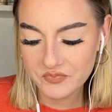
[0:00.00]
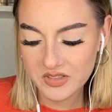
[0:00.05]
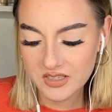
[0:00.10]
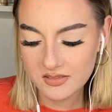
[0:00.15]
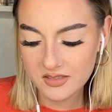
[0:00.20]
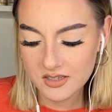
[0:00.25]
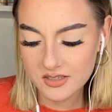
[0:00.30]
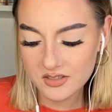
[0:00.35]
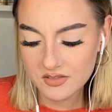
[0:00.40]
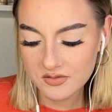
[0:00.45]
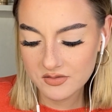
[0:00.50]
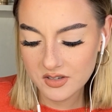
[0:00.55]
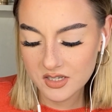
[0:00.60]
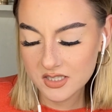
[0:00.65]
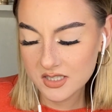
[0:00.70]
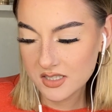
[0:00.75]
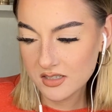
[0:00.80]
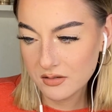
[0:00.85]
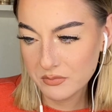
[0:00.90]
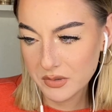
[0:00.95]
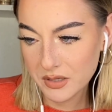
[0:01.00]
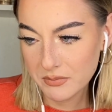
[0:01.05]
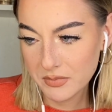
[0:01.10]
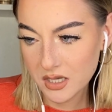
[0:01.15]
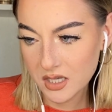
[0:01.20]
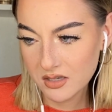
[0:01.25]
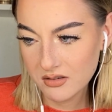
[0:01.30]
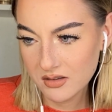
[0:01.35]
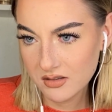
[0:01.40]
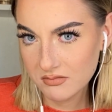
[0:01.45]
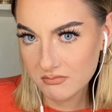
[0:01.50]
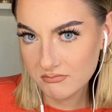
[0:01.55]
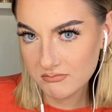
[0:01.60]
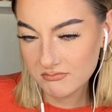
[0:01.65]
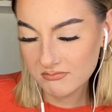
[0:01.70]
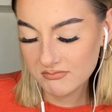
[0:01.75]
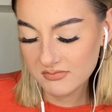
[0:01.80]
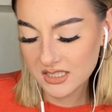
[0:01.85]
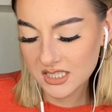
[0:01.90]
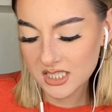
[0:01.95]
There's a fuzzy on my mic,
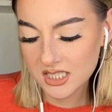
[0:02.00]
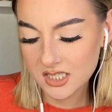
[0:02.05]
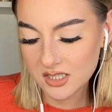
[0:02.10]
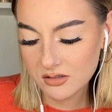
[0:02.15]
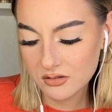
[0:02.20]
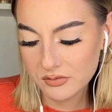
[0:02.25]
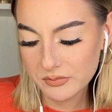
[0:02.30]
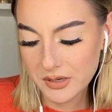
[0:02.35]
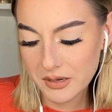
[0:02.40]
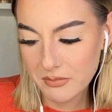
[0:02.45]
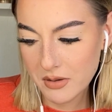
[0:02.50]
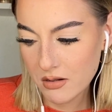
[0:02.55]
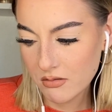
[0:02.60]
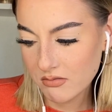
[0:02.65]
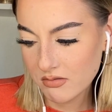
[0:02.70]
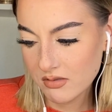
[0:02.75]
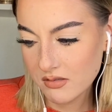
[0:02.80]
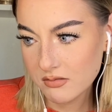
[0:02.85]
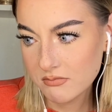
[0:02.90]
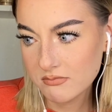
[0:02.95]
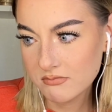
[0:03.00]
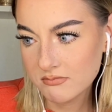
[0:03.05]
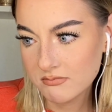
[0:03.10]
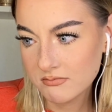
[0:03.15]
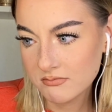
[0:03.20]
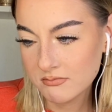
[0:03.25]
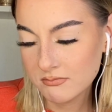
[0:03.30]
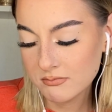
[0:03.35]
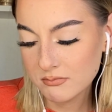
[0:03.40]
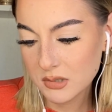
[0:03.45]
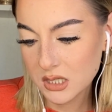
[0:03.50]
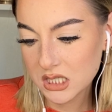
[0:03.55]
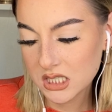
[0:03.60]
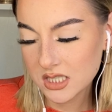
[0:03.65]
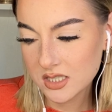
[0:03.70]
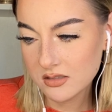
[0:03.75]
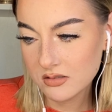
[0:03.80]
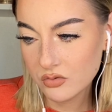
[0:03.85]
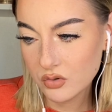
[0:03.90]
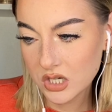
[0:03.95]
and it tickled my mouth. But
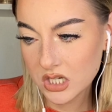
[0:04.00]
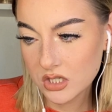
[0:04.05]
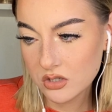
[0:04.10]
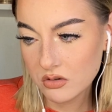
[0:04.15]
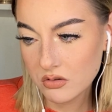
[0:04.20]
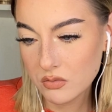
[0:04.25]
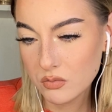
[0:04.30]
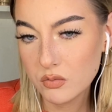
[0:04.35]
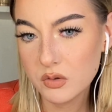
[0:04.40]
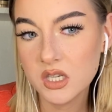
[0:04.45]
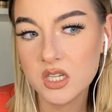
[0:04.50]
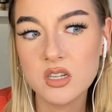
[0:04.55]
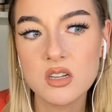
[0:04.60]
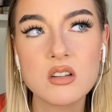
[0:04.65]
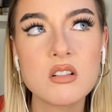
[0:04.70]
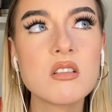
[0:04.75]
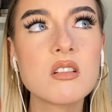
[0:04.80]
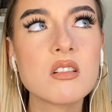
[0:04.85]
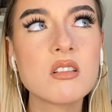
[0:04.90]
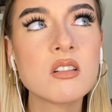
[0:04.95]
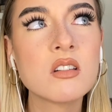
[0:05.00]
strange or weird?